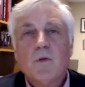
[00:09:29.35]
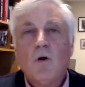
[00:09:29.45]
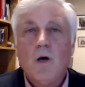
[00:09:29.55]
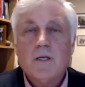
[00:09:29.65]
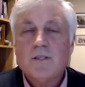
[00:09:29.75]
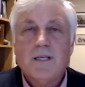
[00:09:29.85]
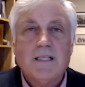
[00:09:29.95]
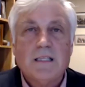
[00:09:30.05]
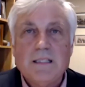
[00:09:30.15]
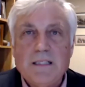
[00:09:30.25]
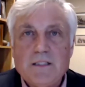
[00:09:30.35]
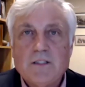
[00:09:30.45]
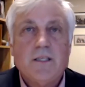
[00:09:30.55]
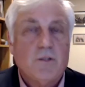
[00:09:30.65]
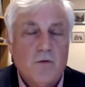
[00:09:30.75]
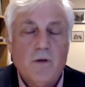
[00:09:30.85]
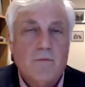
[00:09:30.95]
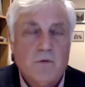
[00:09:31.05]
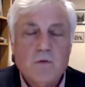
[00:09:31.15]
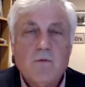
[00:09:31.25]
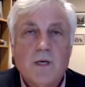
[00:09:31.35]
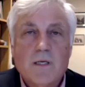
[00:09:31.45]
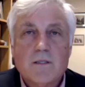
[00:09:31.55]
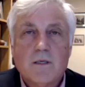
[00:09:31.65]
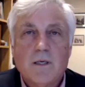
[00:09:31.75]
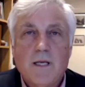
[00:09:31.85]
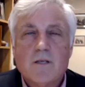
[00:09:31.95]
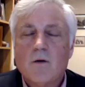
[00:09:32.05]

cost at least of 2008